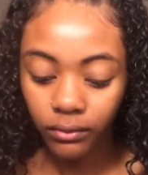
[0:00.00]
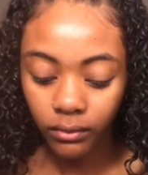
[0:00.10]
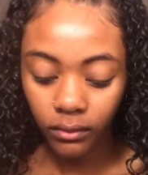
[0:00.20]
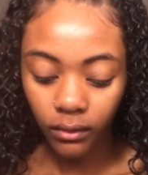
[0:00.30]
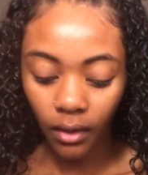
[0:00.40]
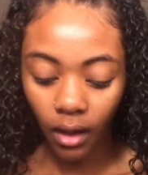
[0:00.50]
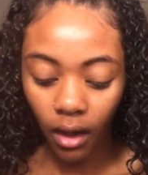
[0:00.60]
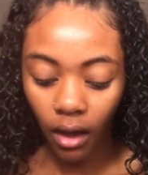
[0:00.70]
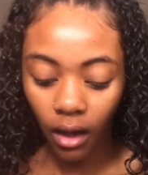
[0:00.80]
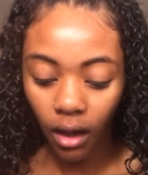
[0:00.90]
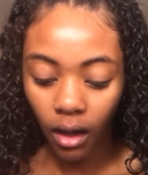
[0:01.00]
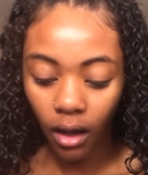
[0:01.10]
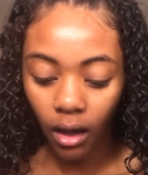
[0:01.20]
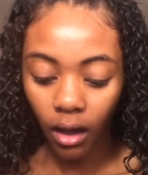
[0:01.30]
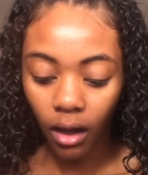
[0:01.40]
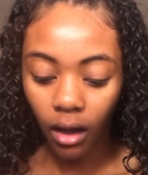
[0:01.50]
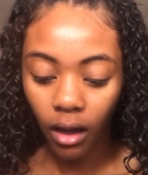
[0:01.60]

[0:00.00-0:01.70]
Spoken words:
(silence)